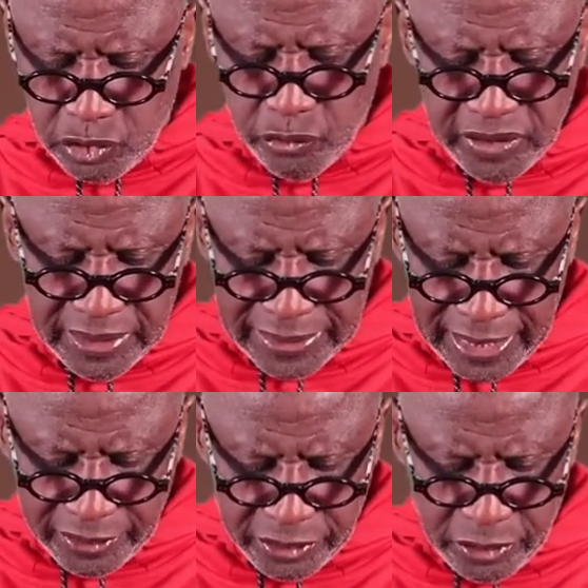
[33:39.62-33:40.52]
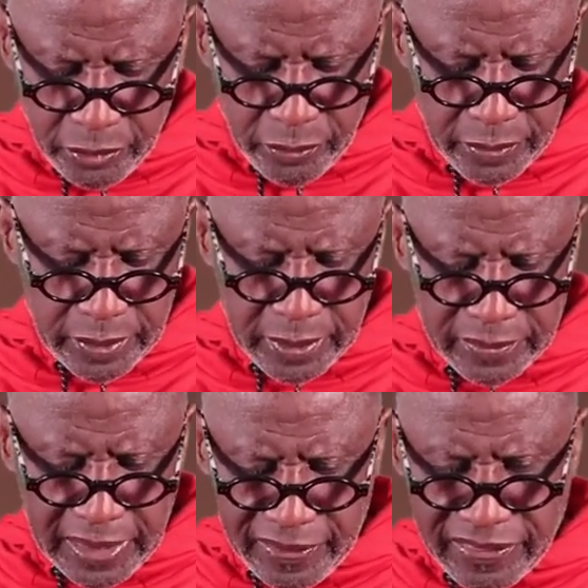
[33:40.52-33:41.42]
Do ye not know
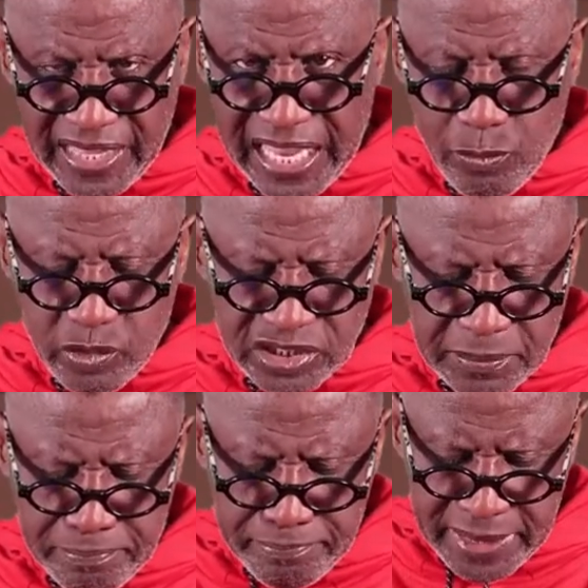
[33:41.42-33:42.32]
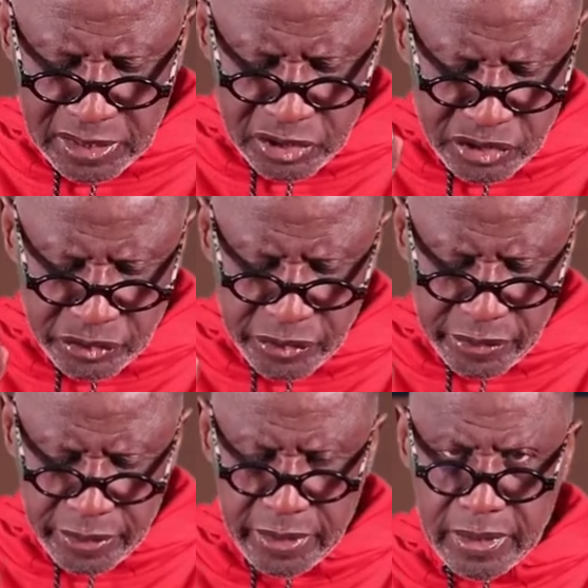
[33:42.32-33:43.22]
that they which
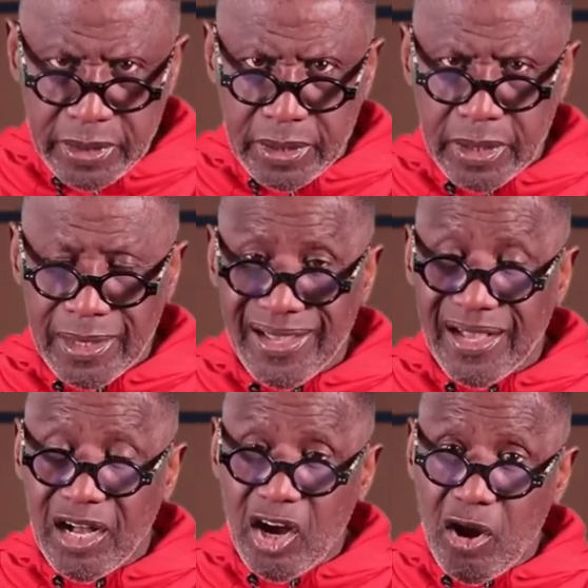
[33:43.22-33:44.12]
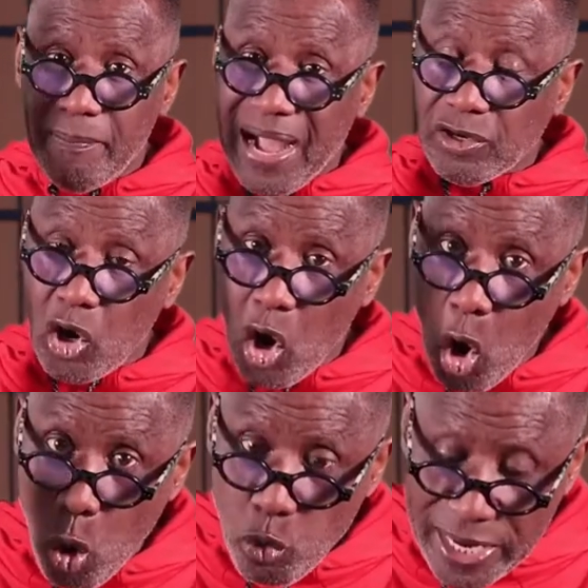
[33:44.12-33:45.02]
minister about
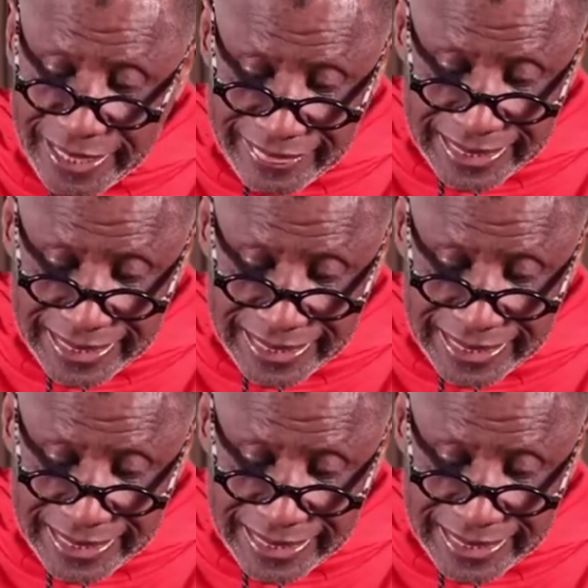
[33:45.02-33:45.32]
holy